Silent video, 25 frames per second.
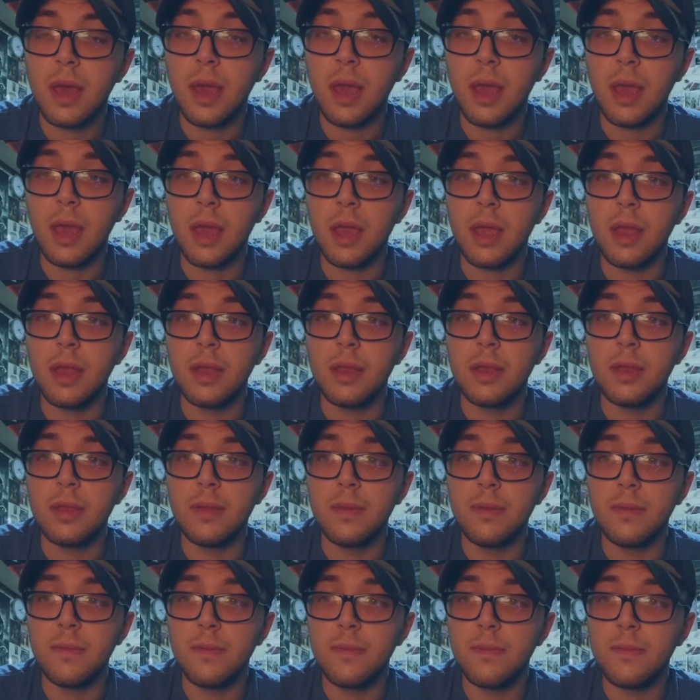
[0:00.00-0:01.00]
And
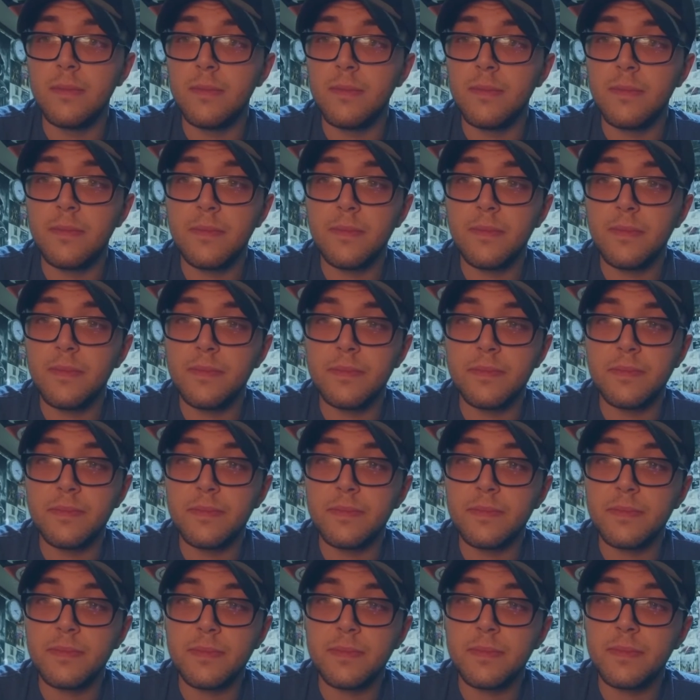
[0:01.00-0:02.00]

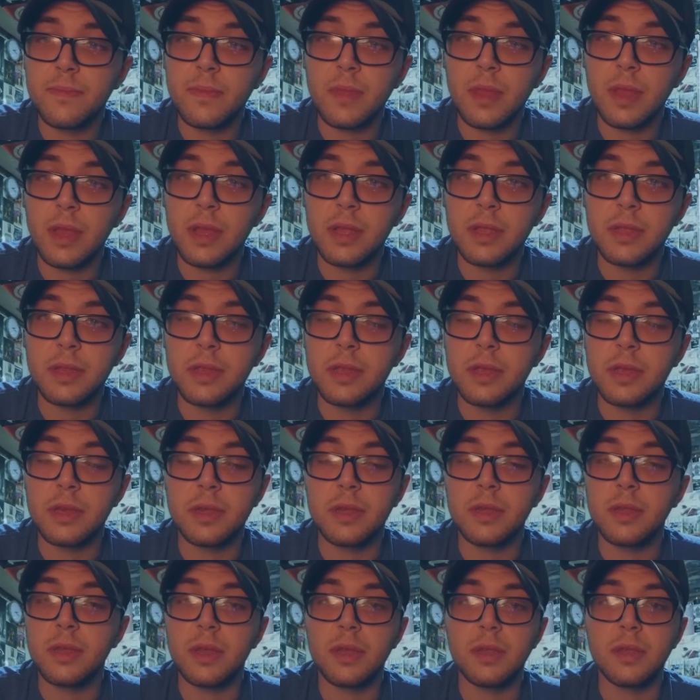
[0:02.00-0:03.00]
it just
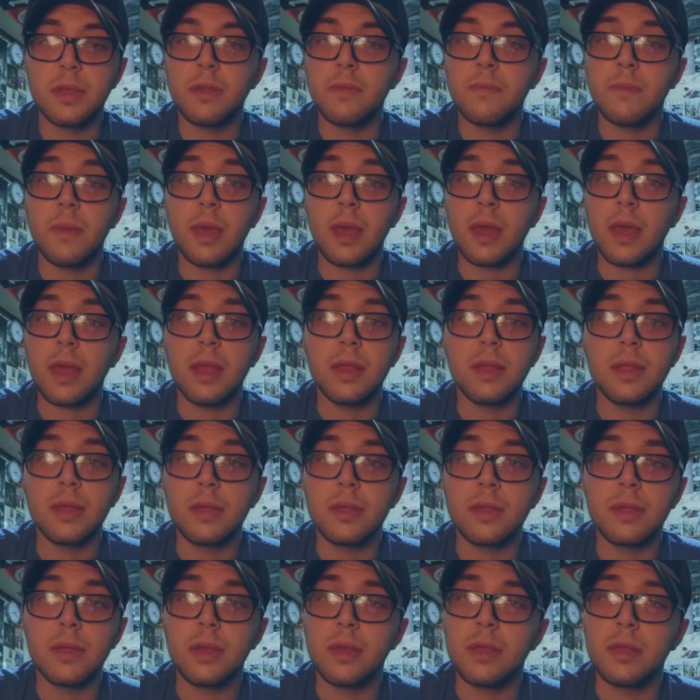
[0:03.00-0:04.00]
doesn't make any
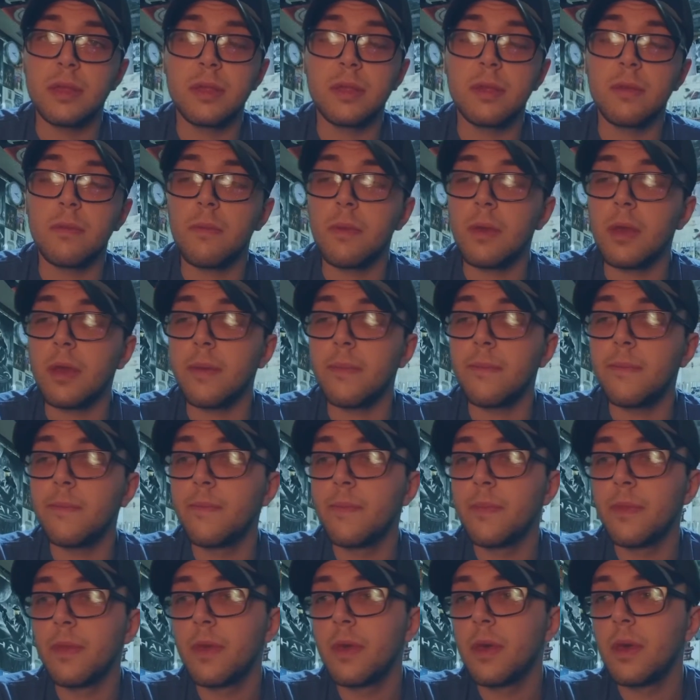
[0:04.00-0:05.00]
sense to me.
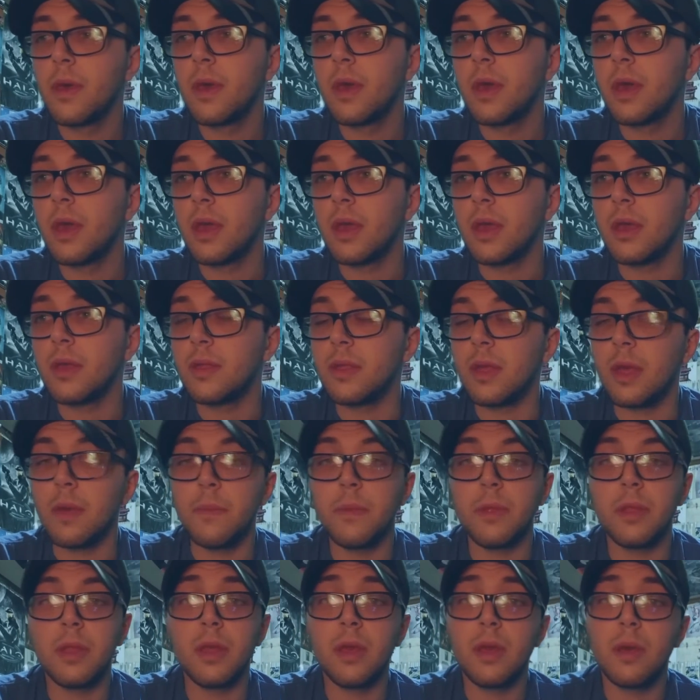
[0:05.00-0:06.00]

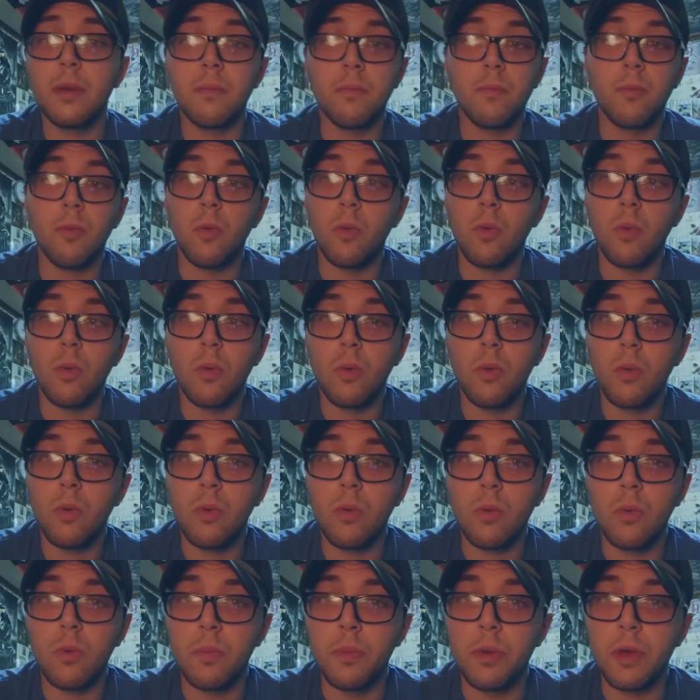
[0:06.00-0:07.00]
Eminem, ooh,
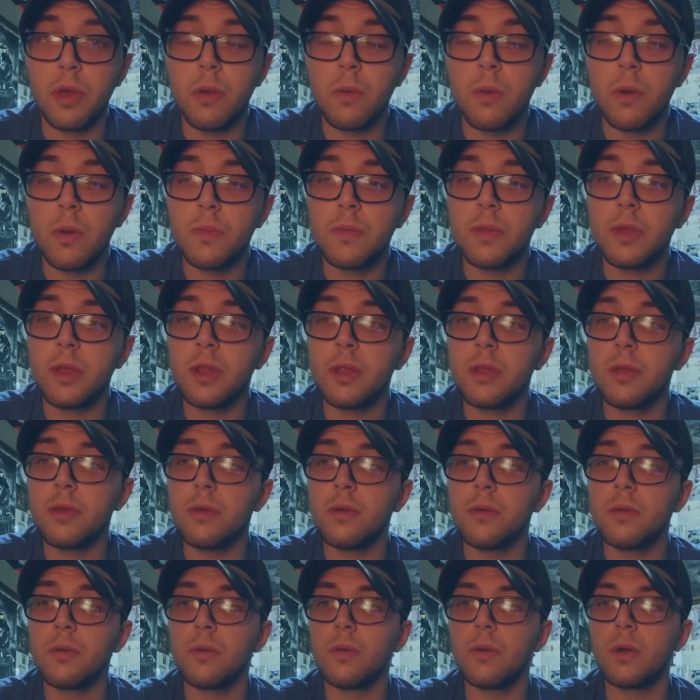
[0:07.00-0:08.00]
big words he
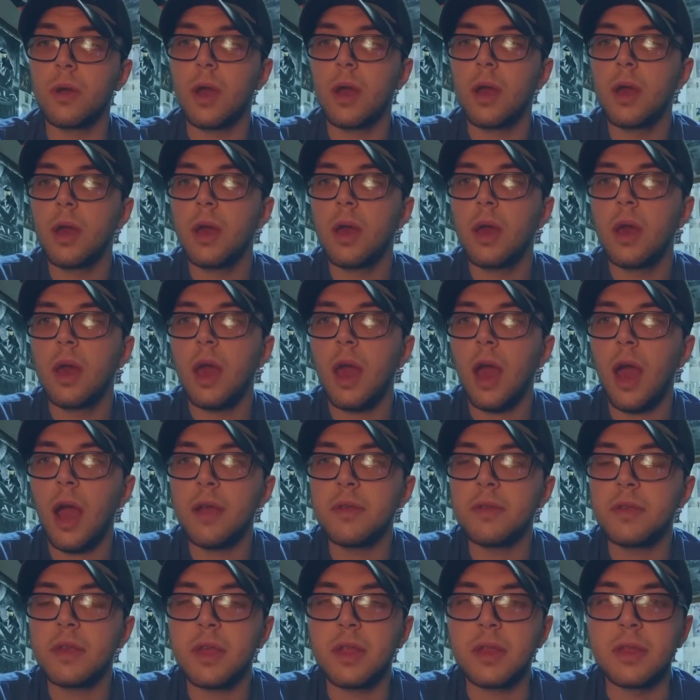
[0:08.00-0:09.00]
do.
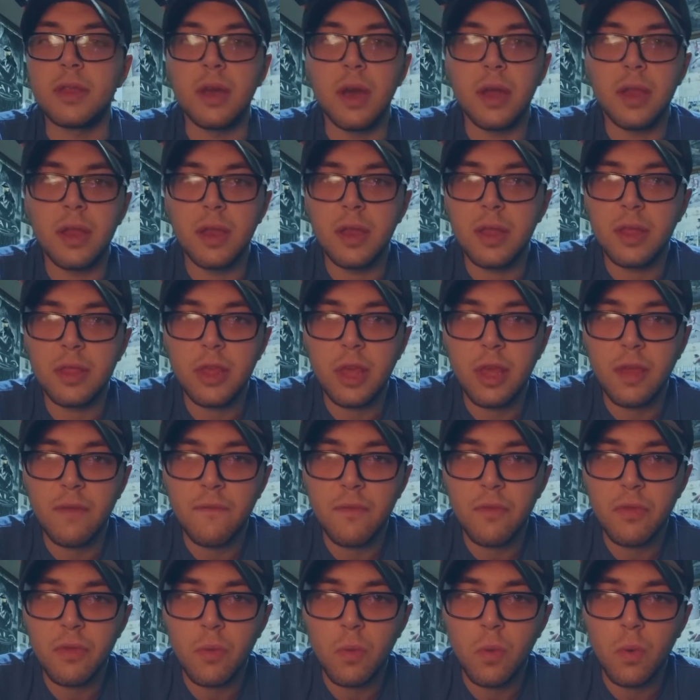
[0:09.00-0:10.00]
Has he done anything
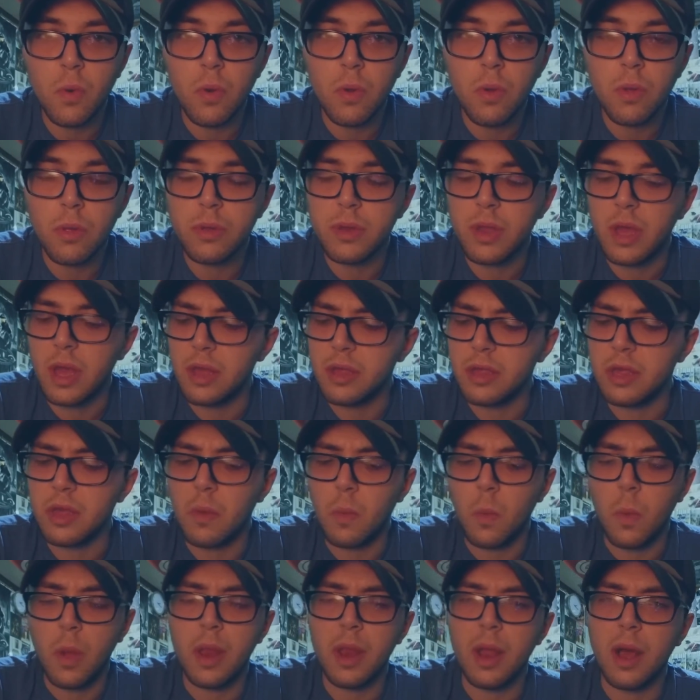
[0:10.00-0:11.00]
for the world? Has he
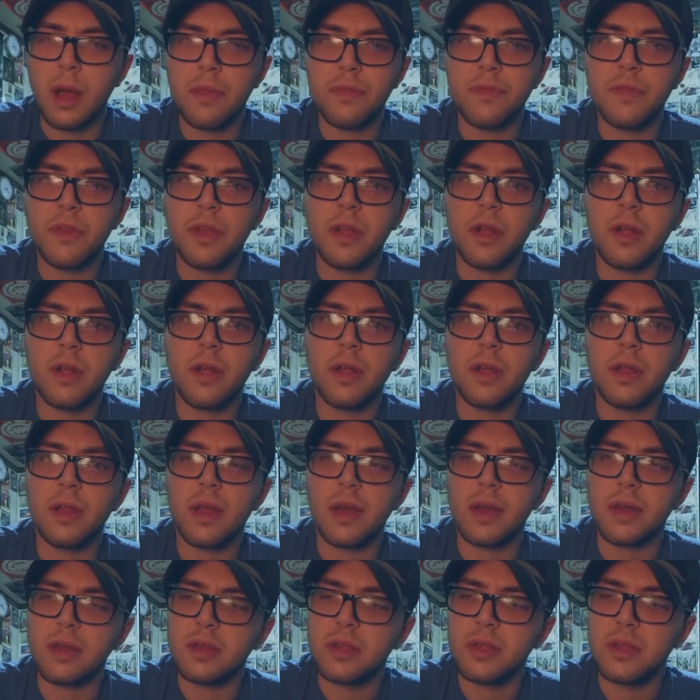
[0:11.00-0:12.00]
been out there and,
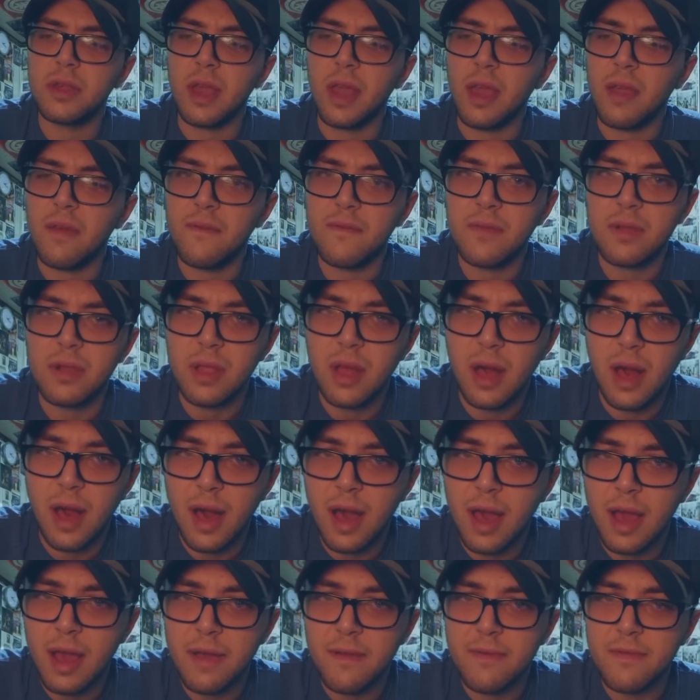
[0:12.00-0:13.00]
like, saved
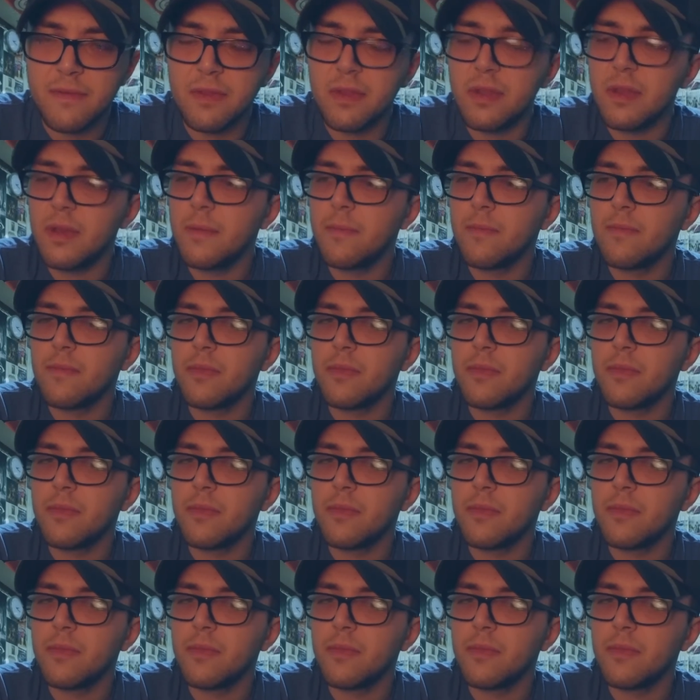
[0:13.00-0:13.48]
lives?